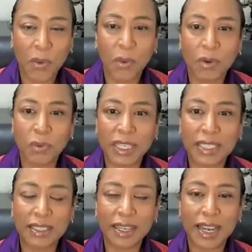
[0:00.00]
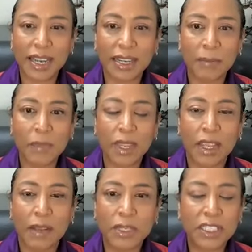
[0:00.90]
what we see
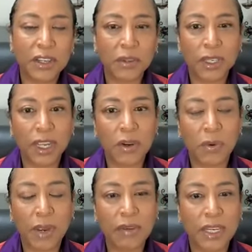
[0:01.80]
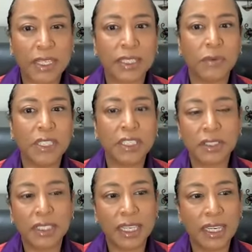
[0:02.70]
and we start looking around us and we
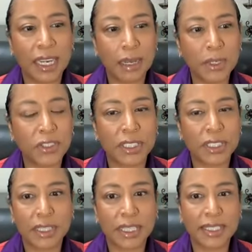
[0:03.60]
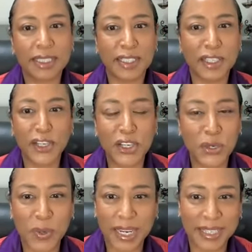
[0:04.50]
start seeing images that this isn't a
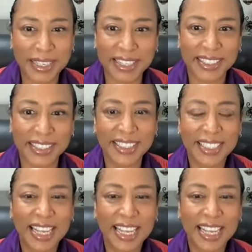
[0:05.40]
new idea